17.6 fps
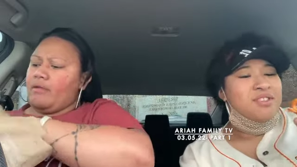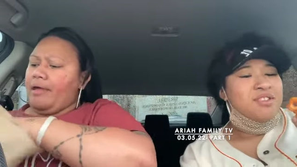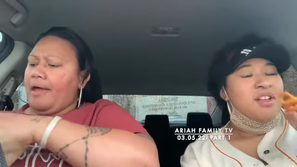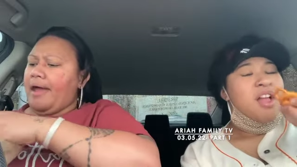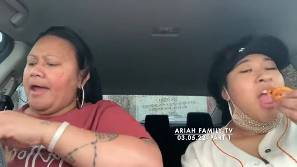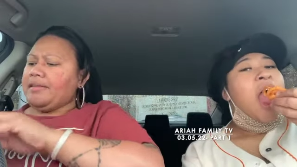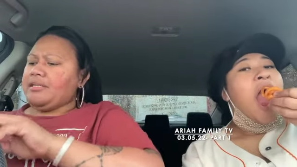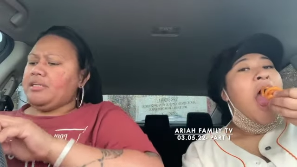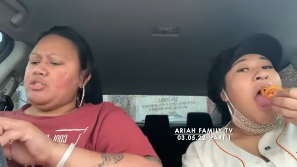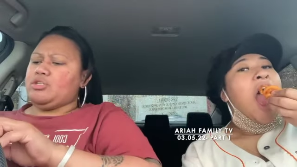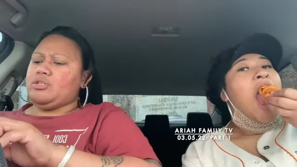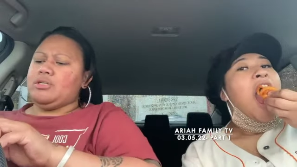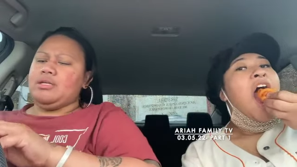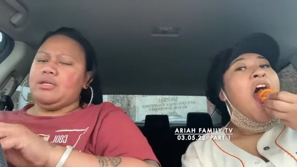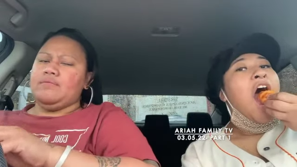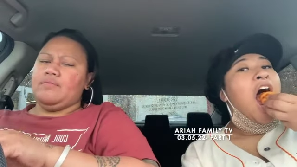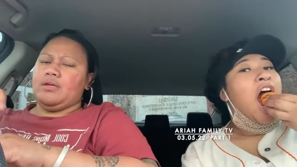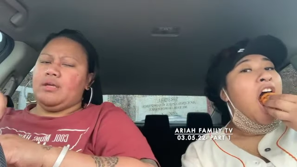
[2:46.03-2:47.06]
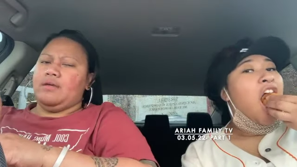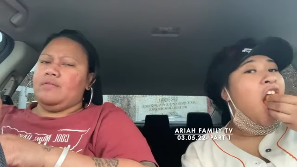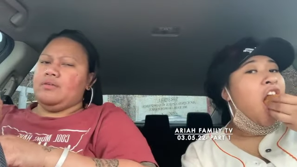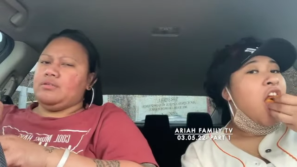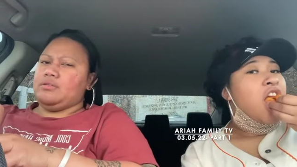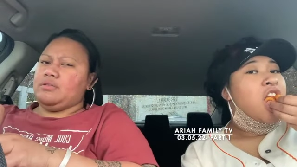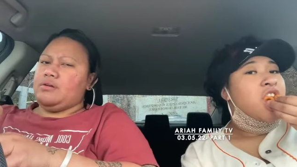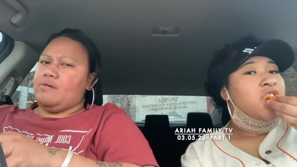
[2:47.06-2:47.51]
Speaker 1: I think she didn't even give us
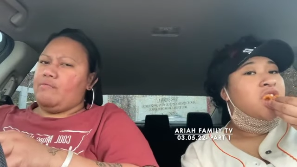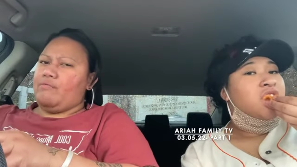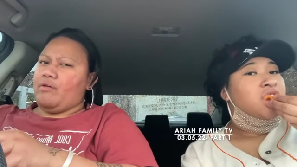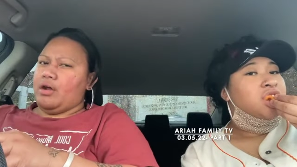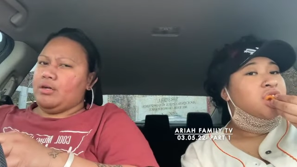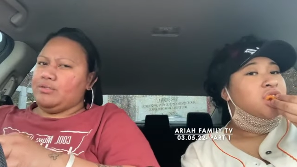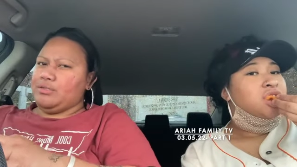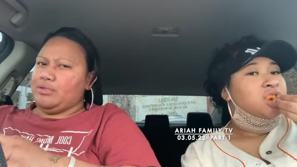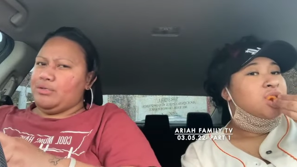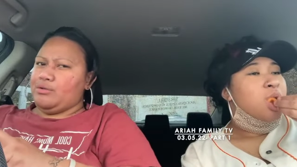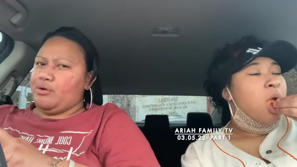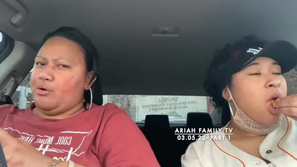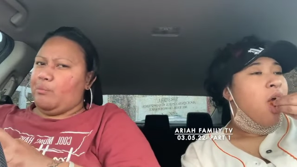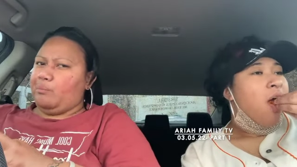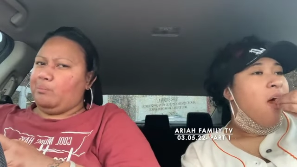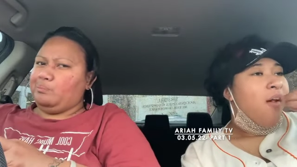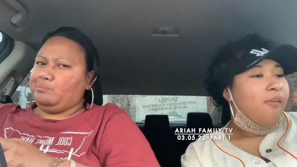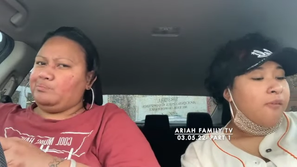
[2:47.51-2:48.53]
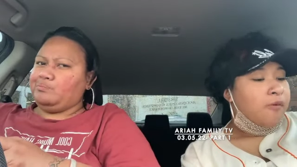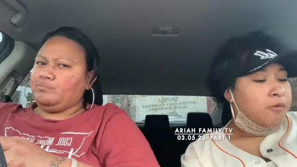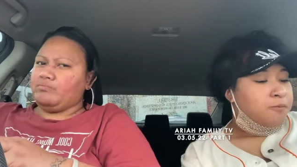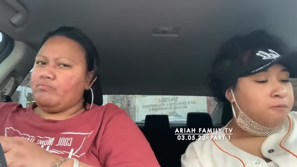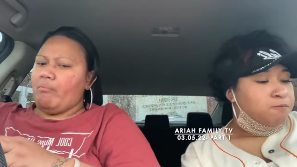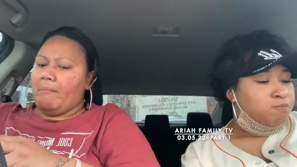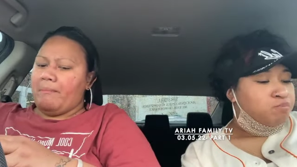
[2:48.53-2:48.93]
enough fries either. Mm-hmm.